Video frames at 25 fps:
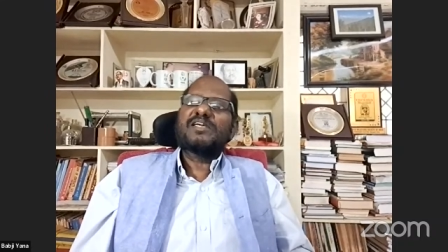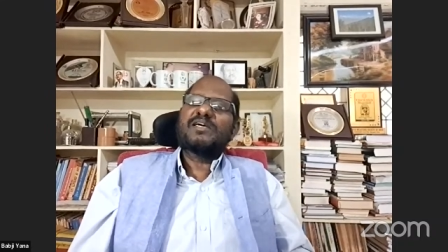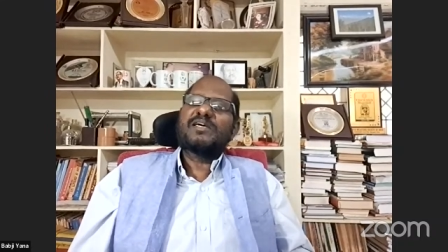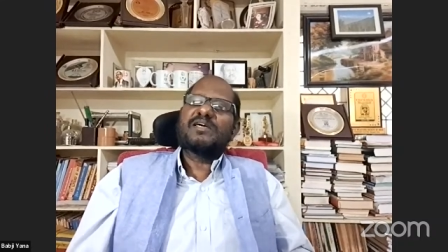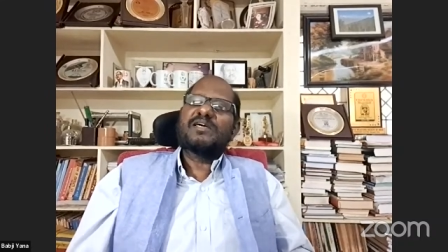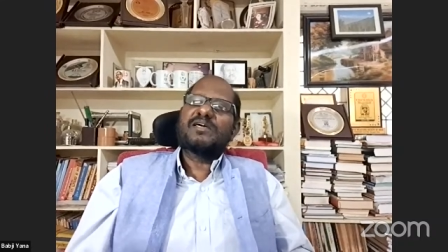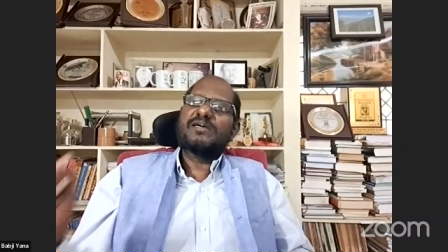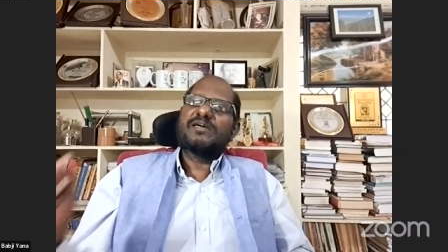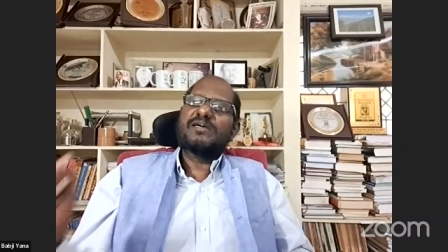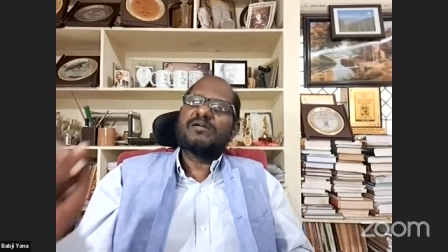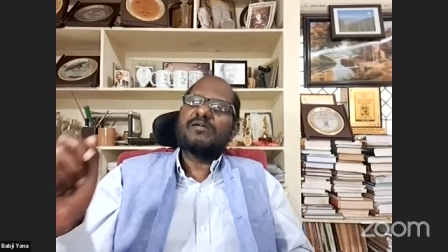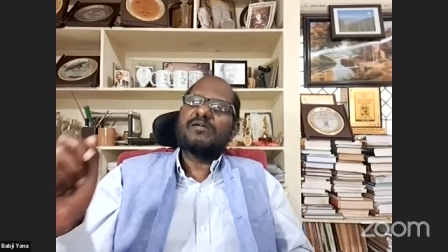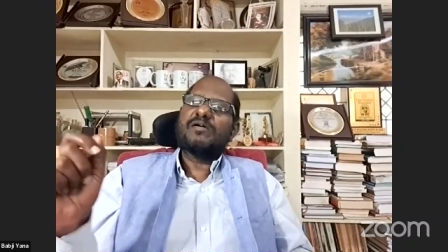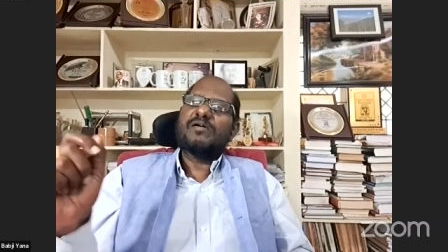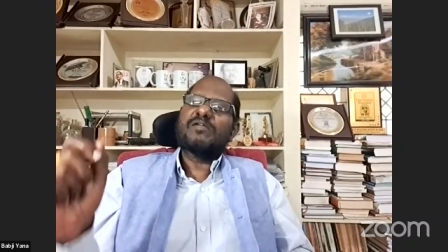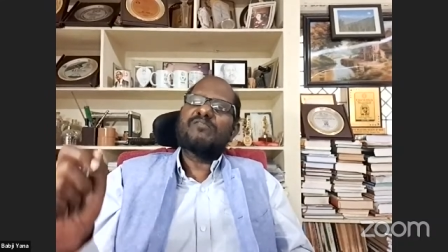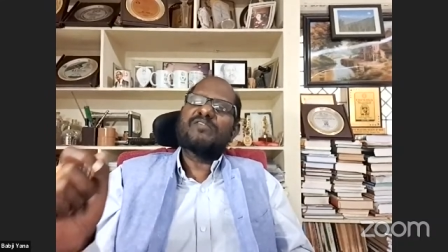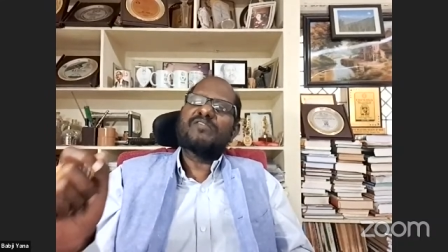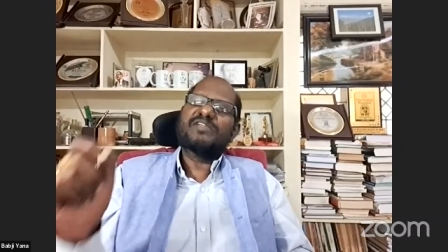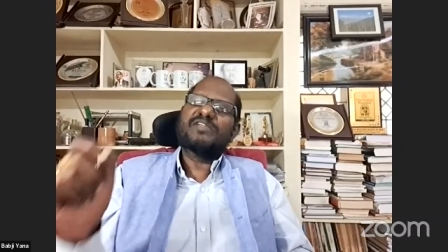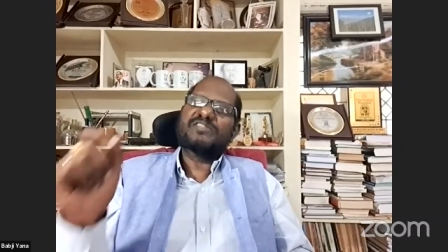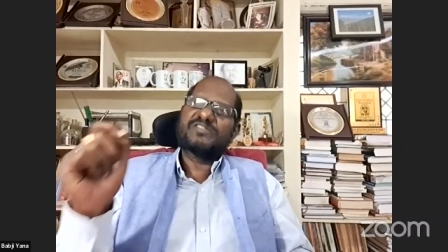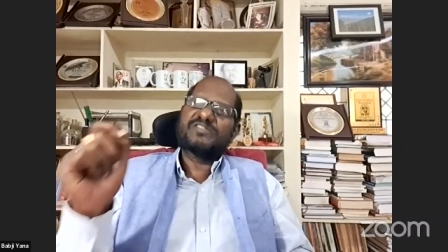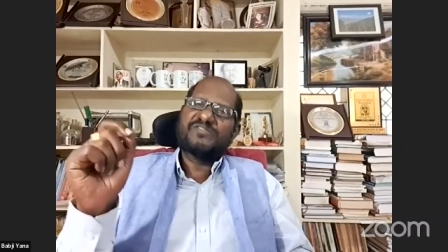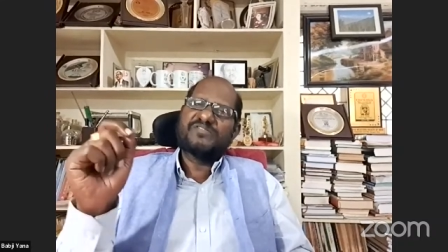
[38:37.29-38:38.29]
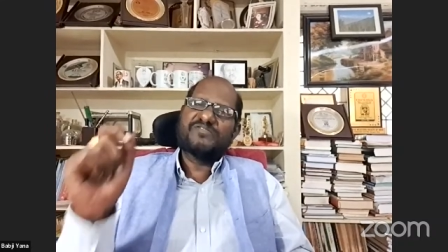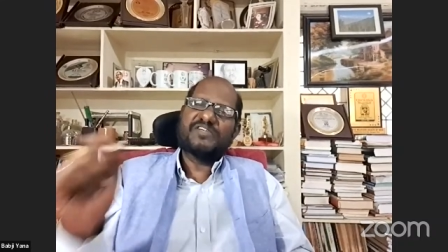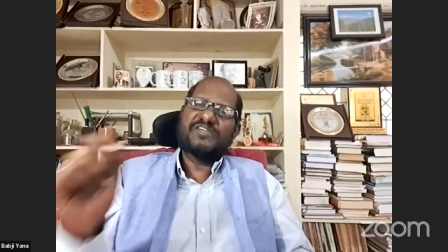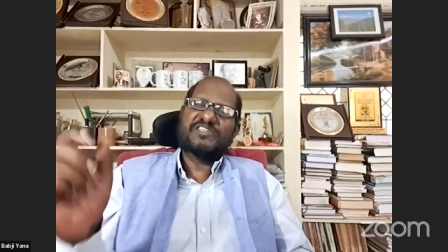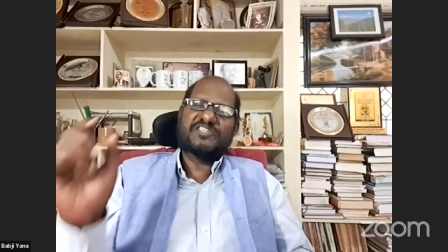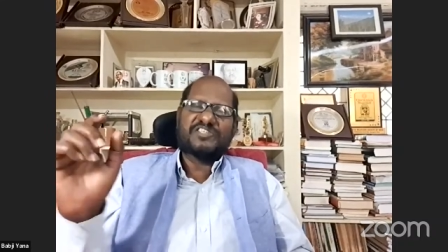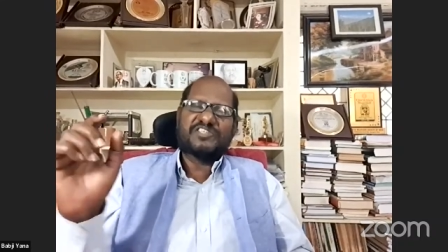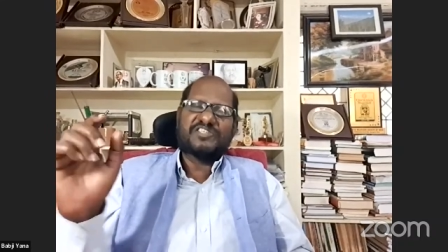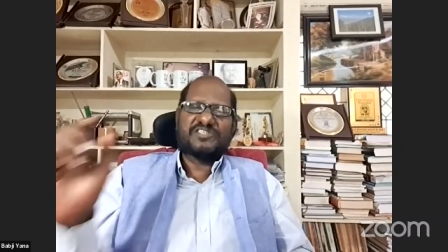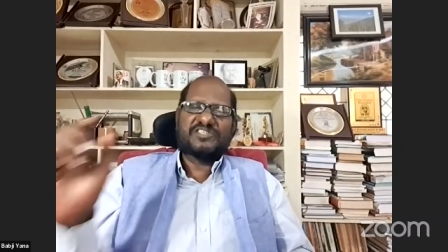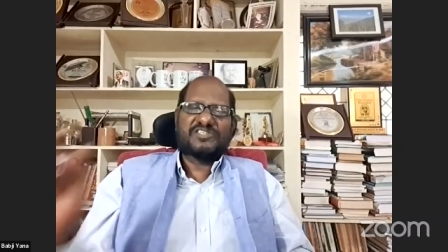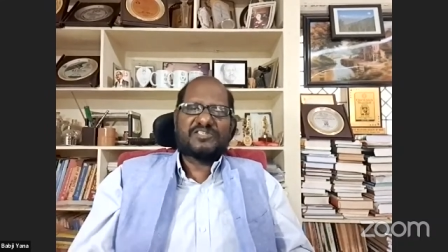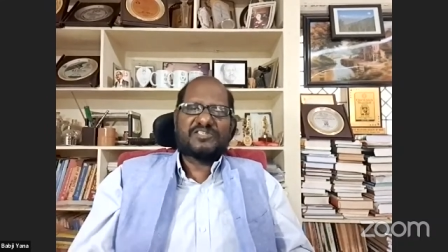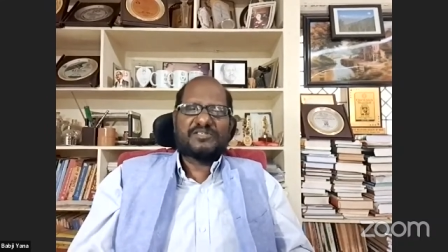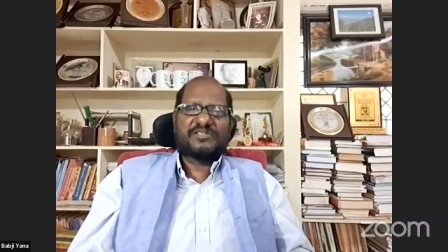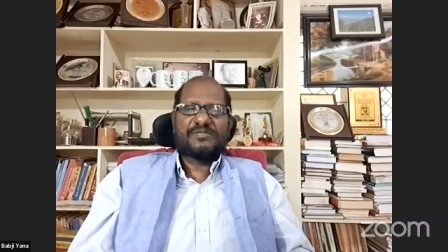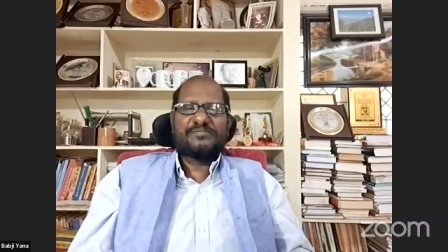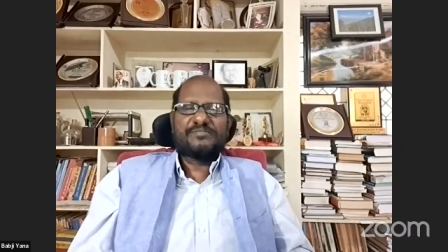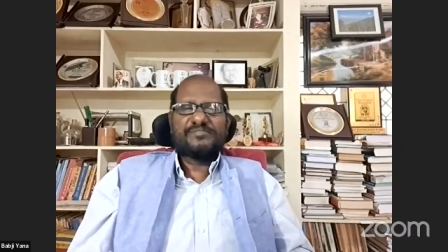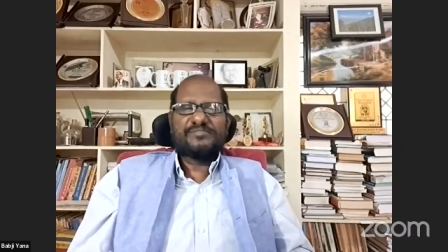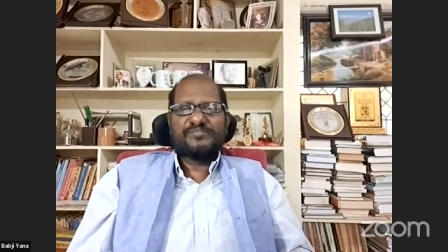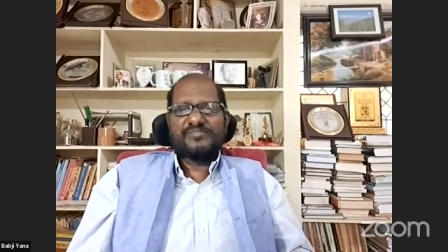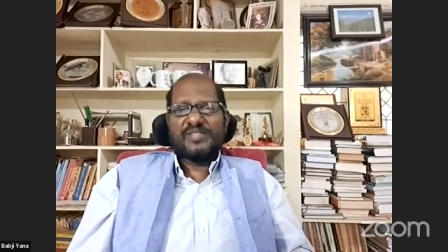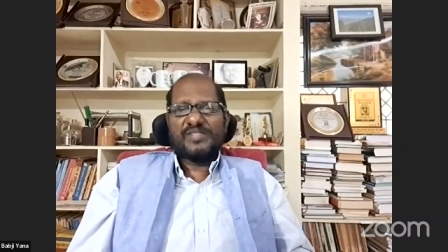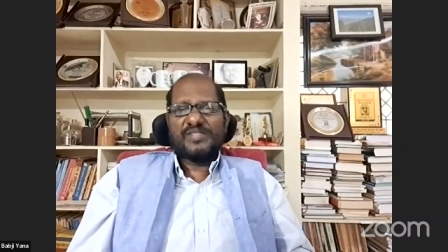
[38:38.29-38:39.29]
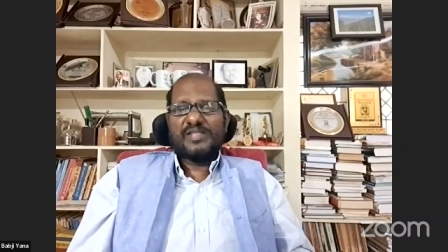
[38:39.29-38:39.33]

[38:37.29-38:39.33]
always fetches.